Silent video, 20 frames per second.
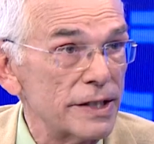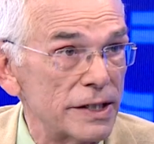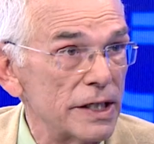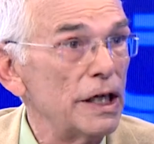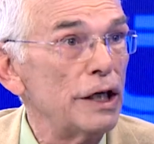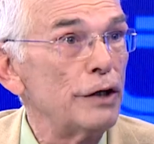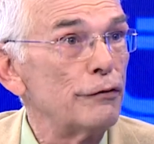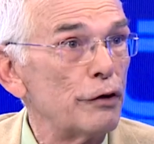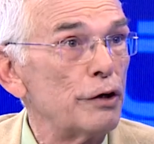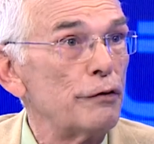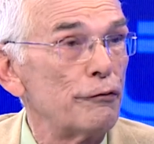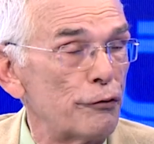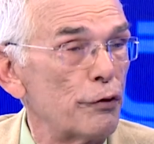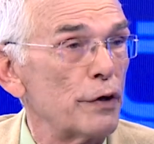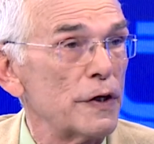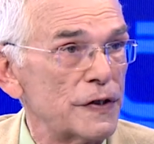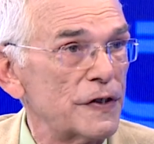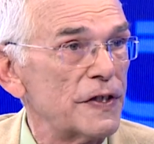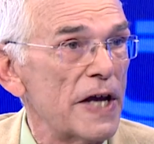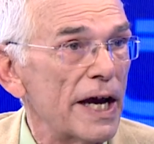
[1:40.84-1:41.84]
even for
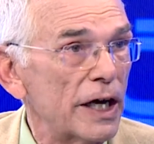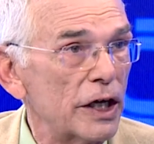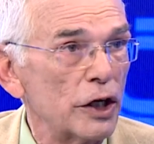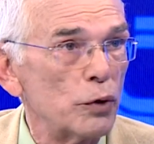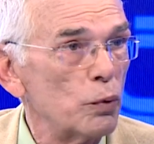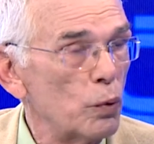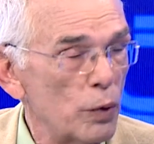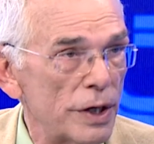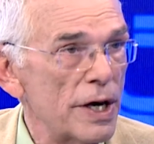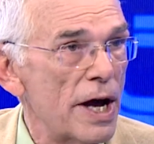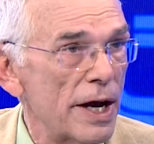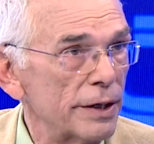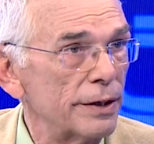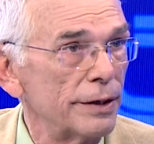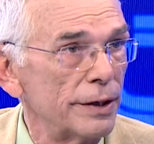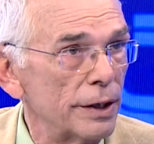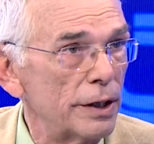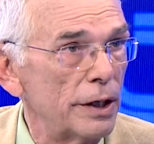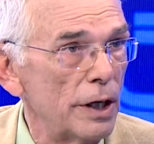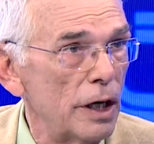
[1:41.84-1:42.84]
a second. We're not
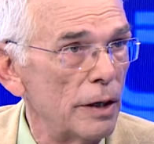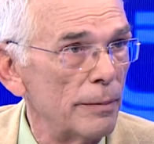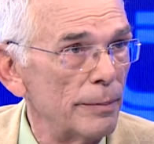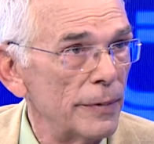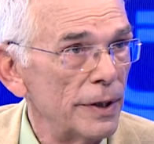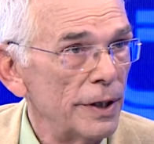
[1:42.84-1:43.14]
going to come.